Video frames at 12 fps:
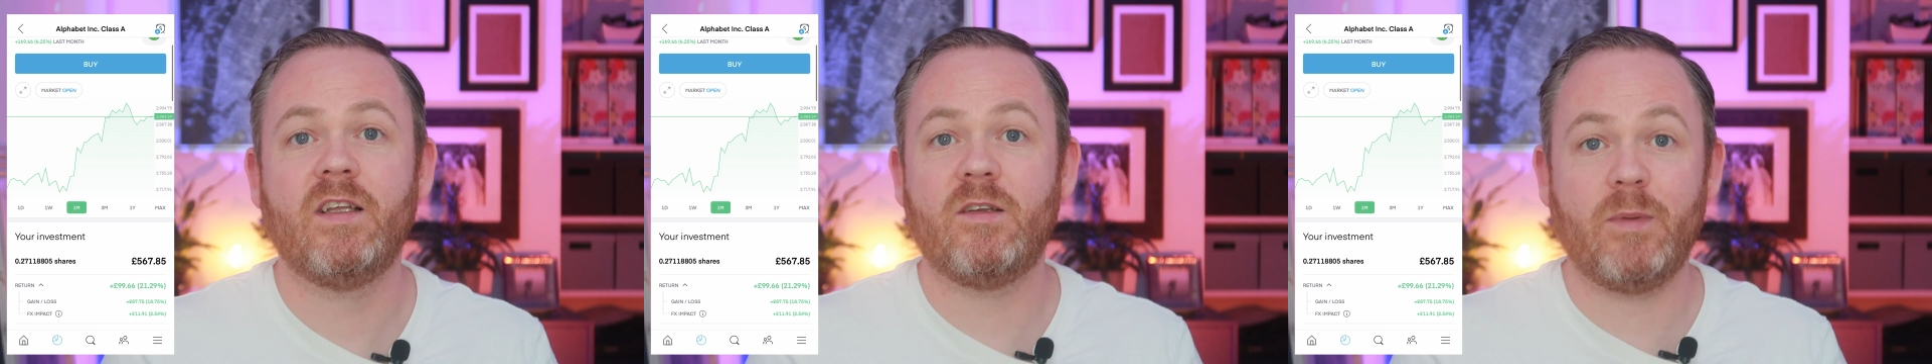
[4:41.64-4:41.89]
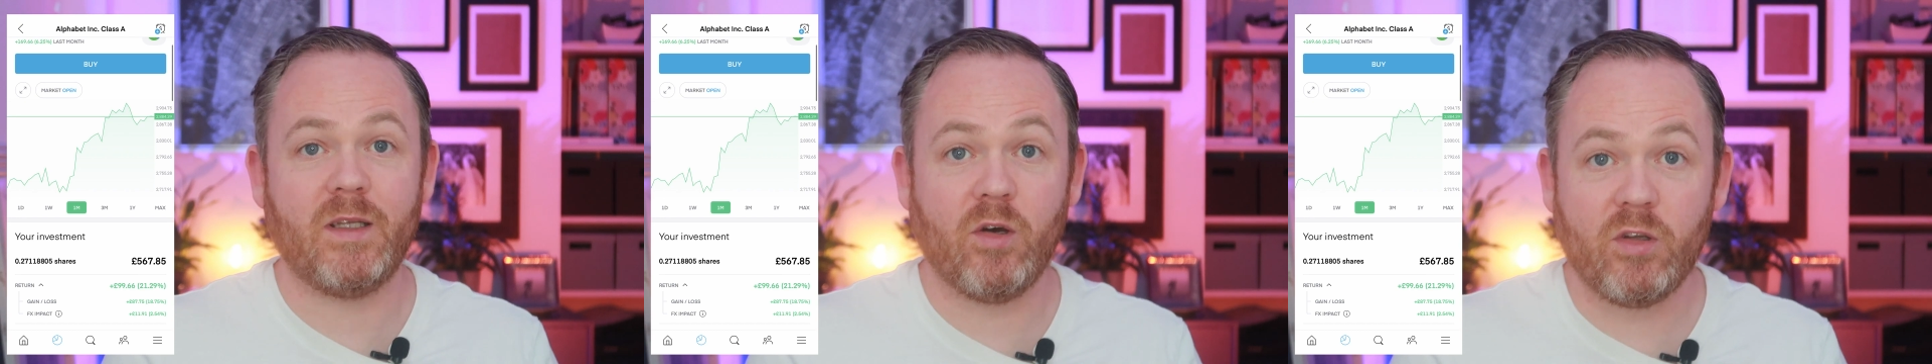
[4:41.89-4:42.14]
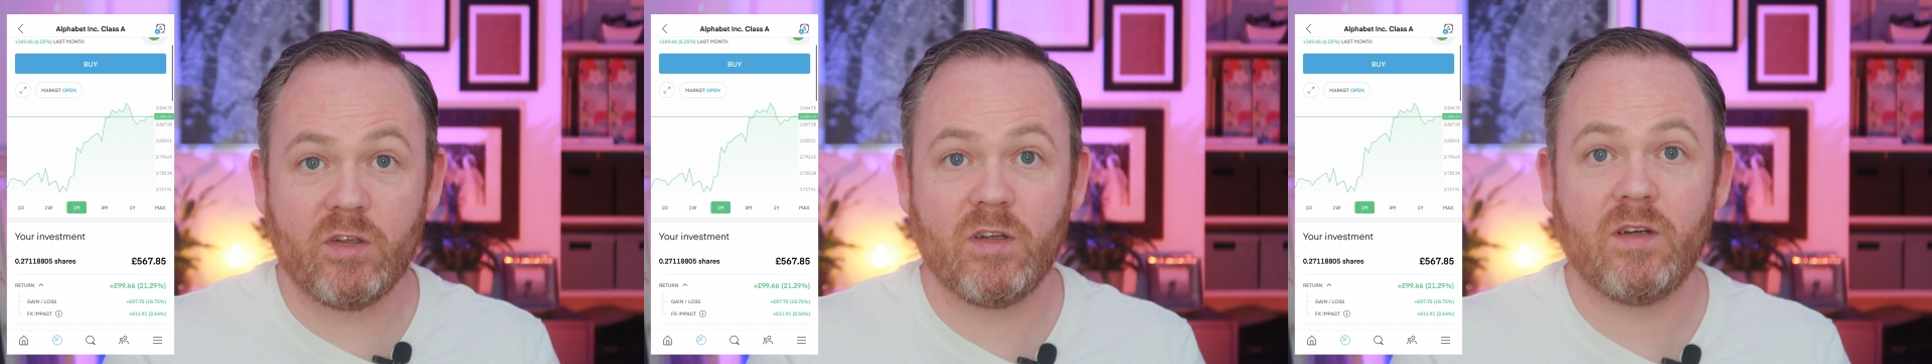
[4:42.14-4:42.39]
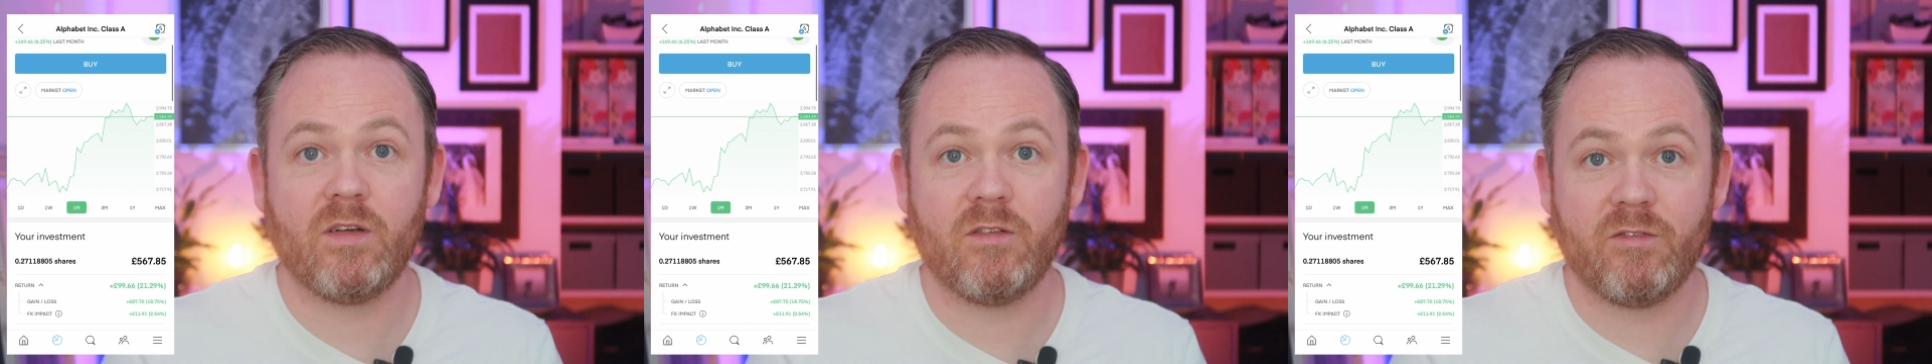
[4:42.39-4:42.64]
to be
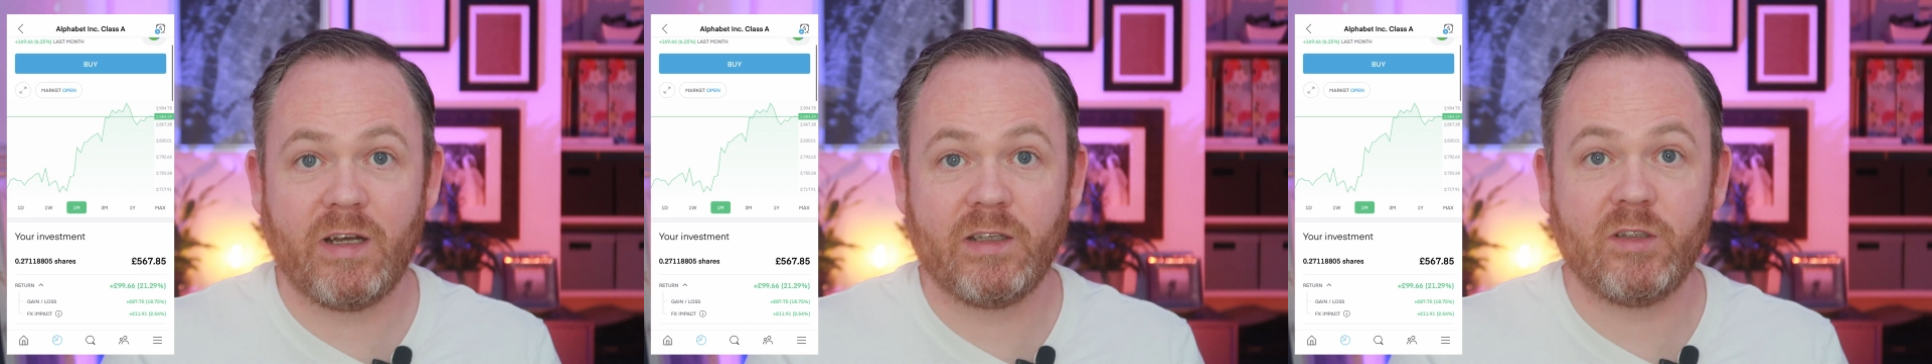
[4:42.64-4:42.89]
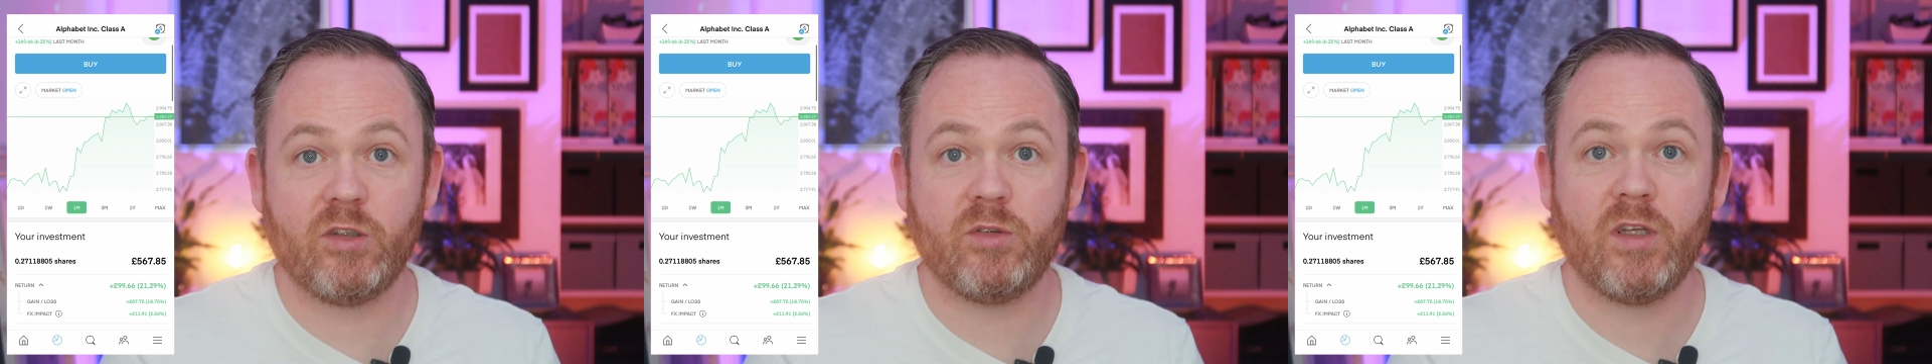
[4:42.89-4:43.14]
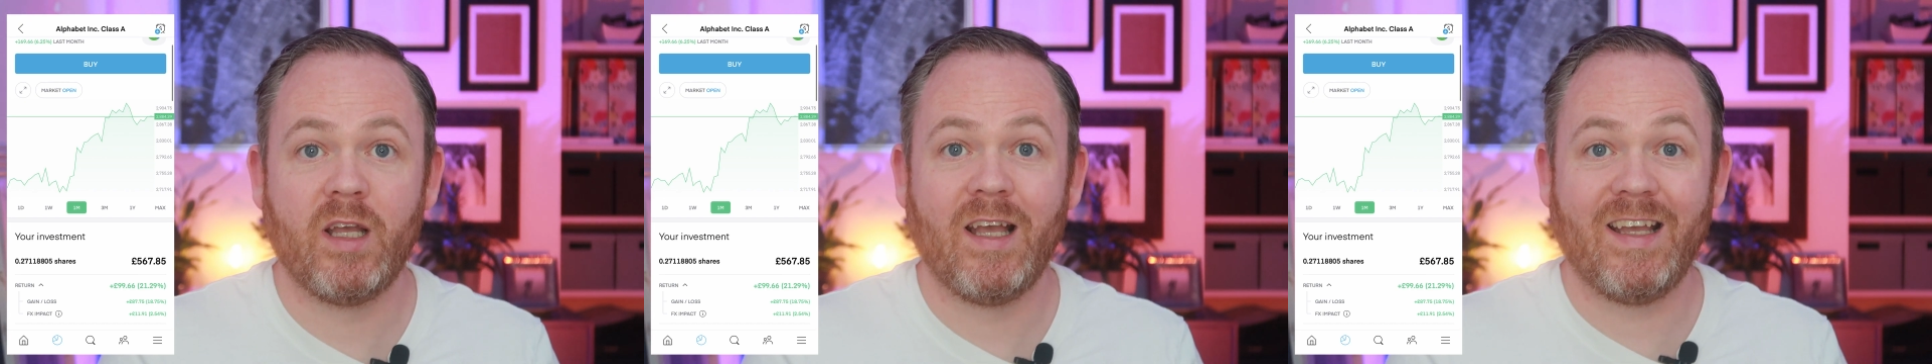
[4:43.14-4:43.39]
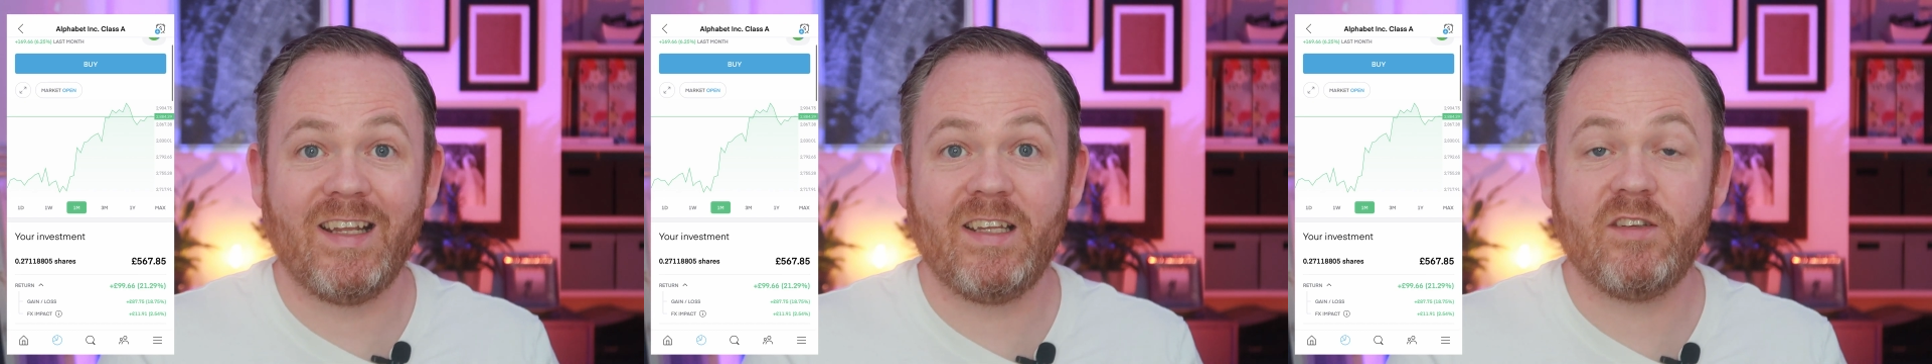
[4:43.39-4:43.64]
undervalued.
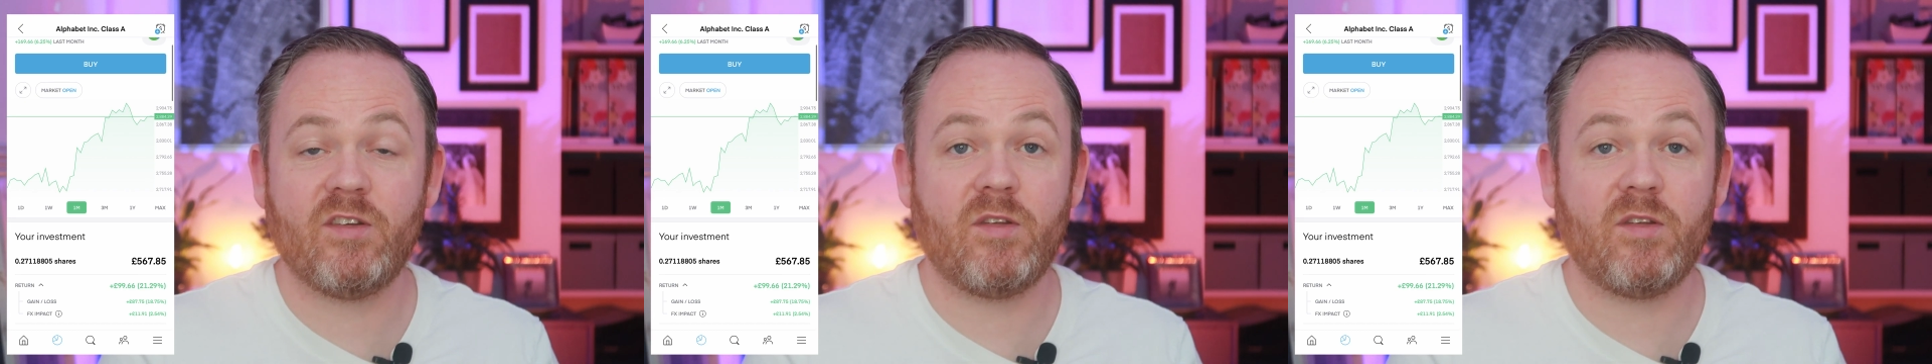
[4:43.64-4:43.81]
It is